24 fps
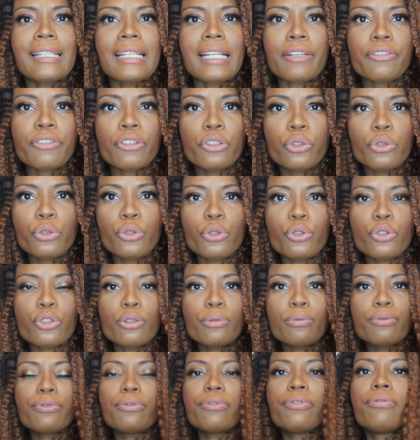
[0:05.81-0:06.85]
Good afternoon,
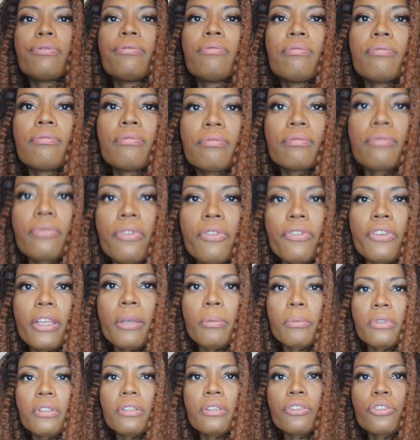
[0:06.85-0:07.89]
YouTube
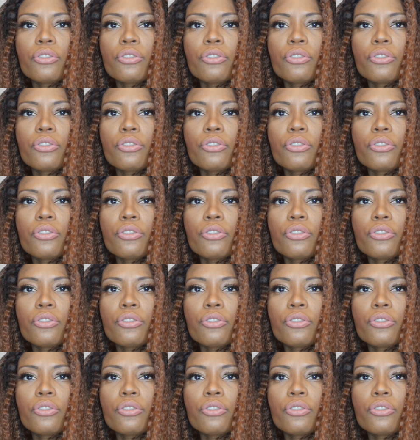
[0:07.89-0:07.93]
family.